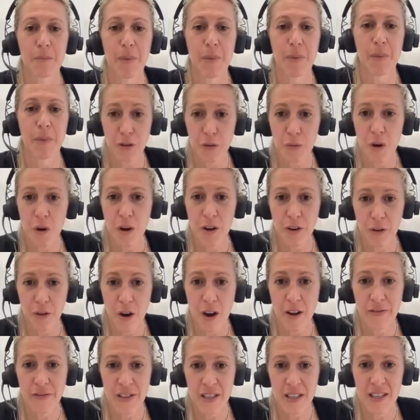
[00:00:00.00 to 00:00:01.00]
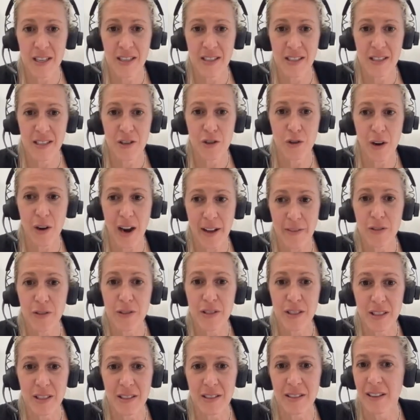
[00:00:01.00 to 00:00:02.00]
bottled water often is and
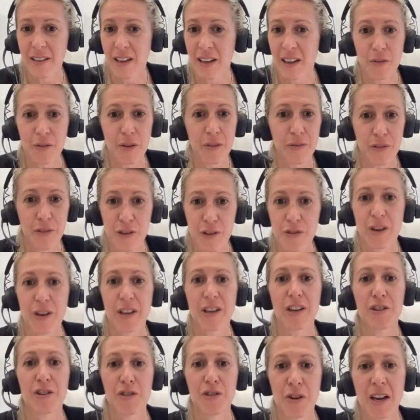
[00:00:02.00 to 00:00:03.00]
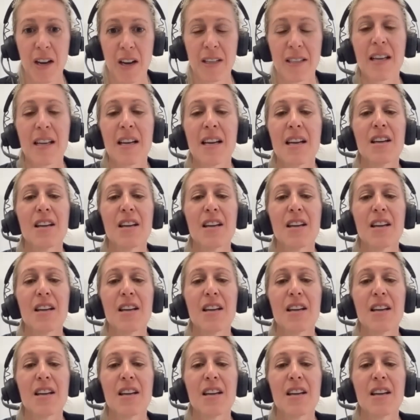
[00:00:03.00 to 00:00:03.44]
travels in unrefrigerated mm-hmm. trucks.